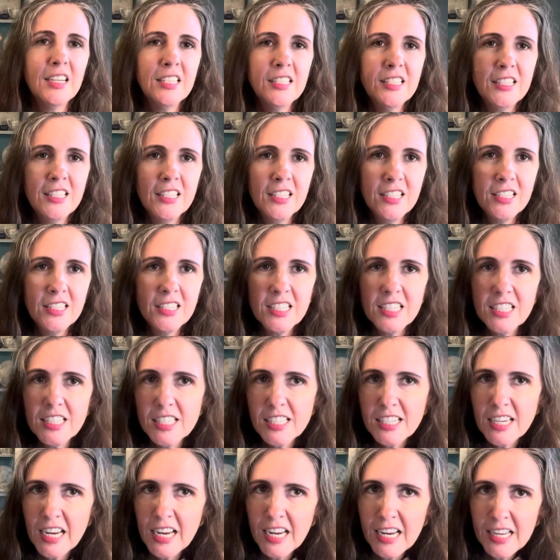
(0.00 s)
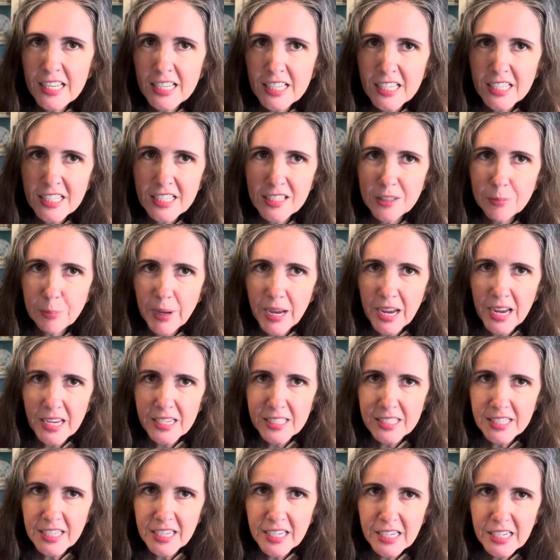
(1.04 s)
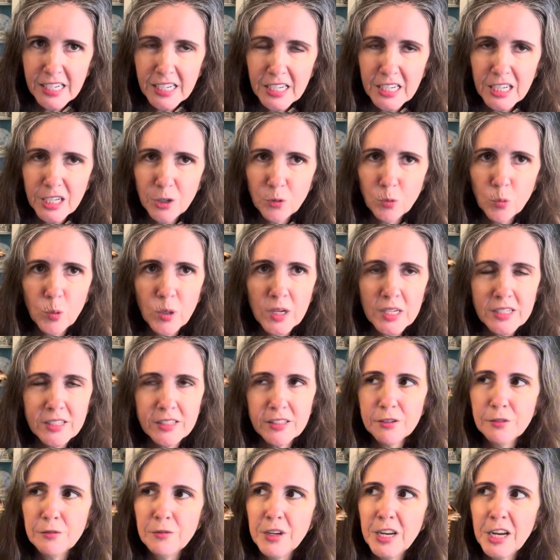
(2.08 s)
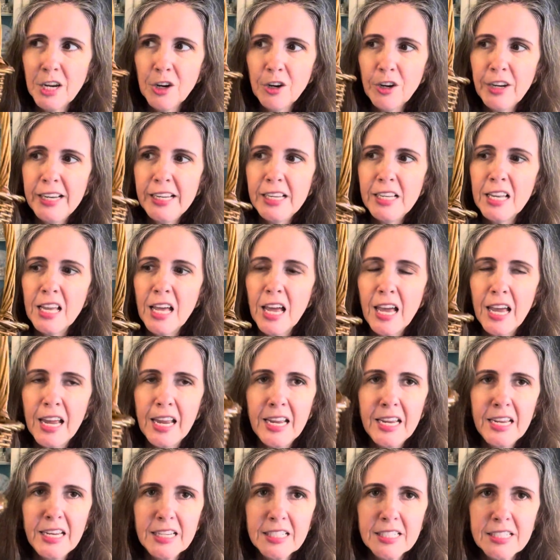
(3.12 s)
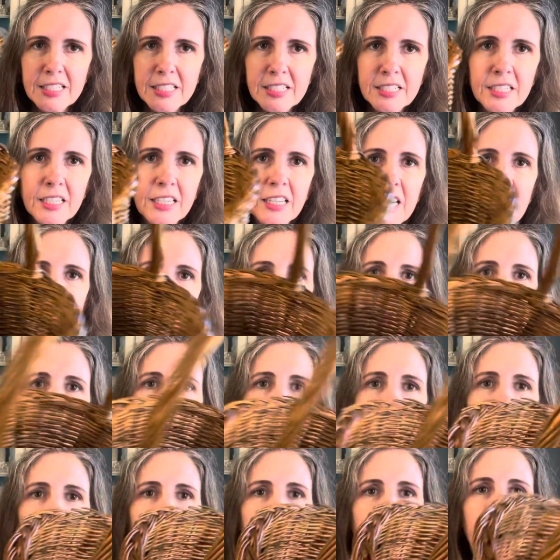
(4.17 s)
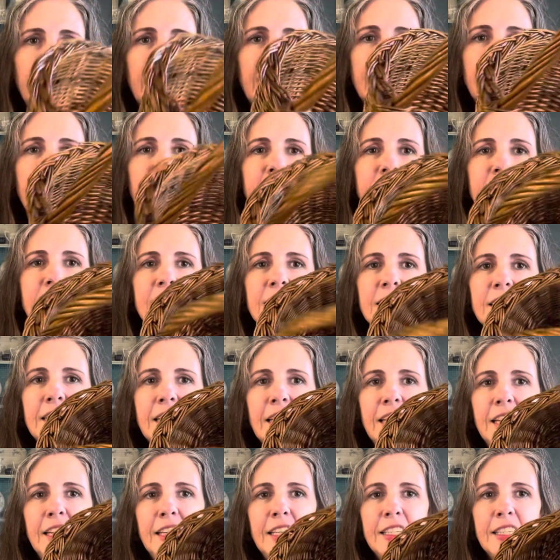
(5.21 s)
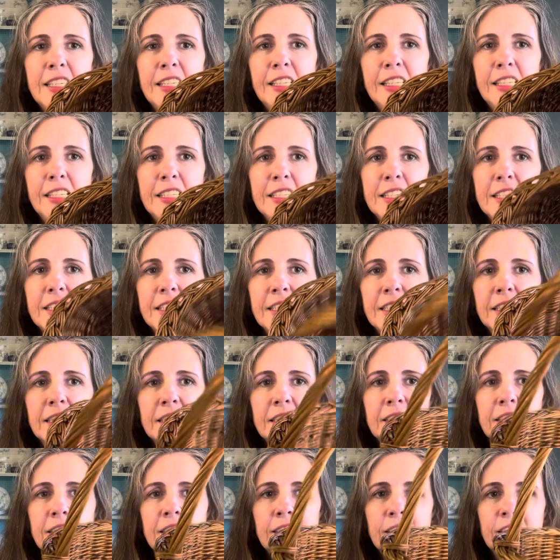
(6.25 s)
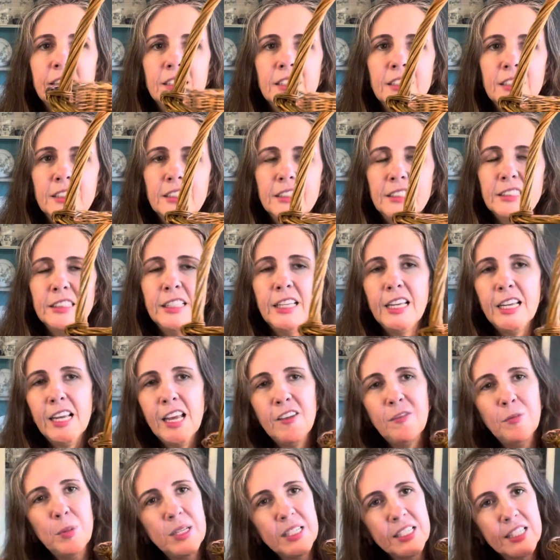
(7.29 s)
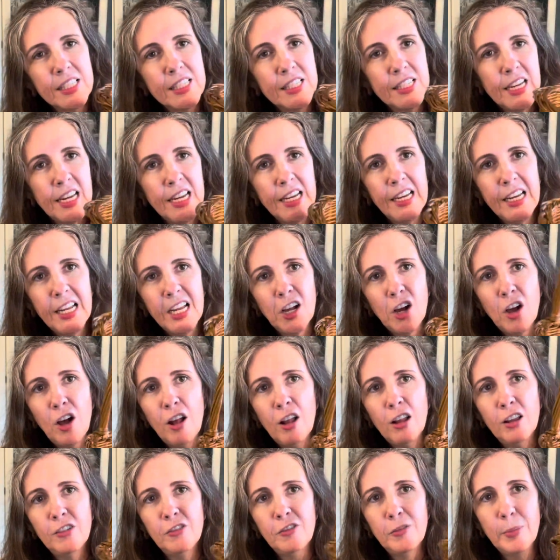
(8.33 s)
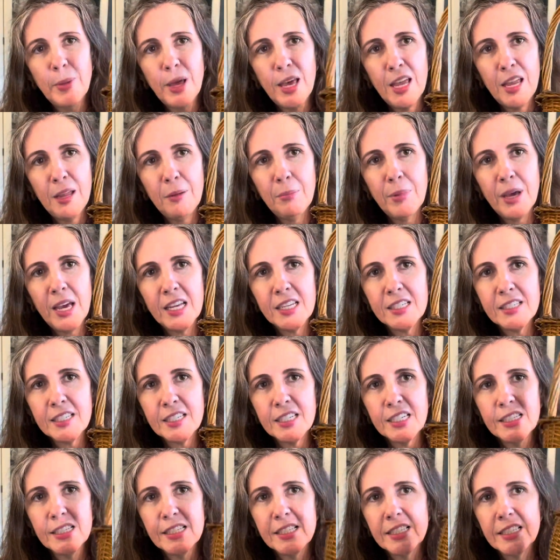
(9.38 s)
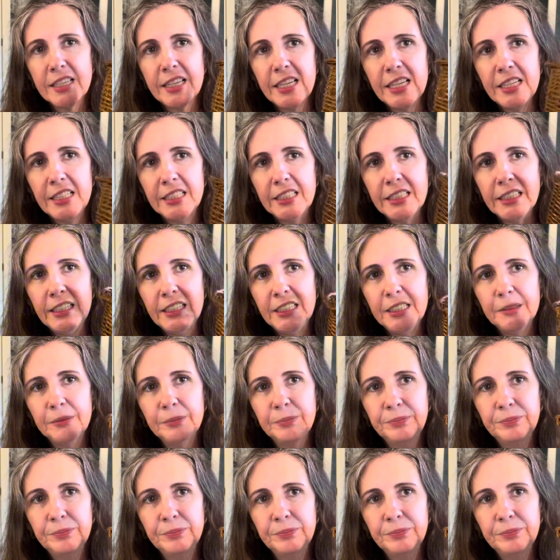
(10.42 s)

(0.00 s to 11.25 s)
did stain this basket. It was very light and I stained it like I've been staining all of my baskets lately.